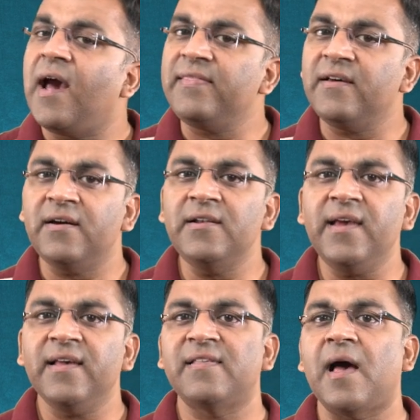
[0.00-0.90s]
and the
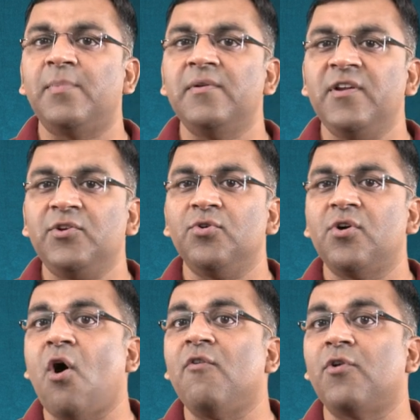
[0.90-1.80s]
earlier example we
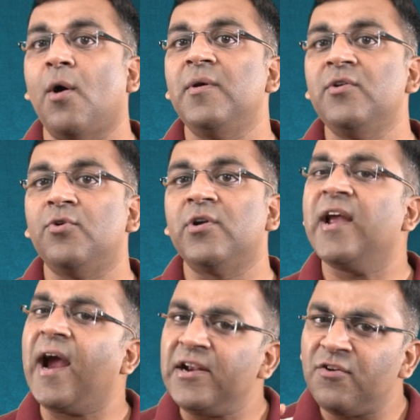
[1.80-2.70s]
took of
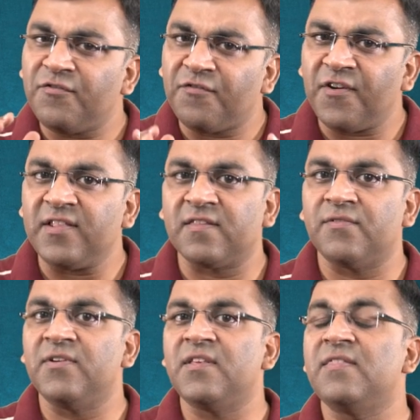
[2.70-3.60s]
Robinhood kind of
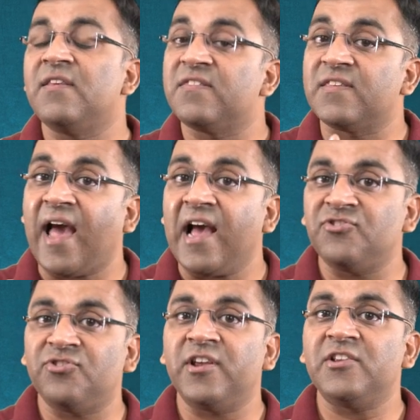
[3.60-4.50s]
fits within this
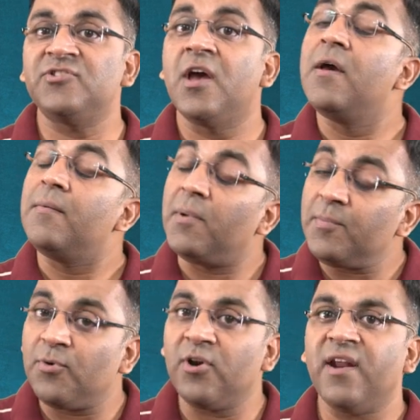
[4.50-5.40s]
cash-rich
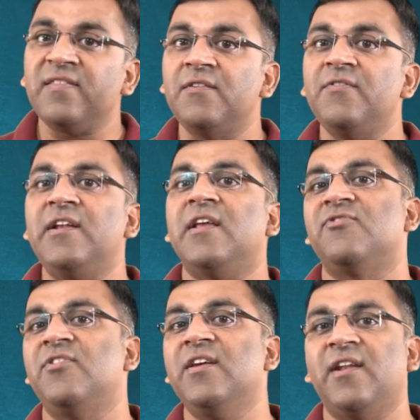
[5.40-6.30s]
but progressive industry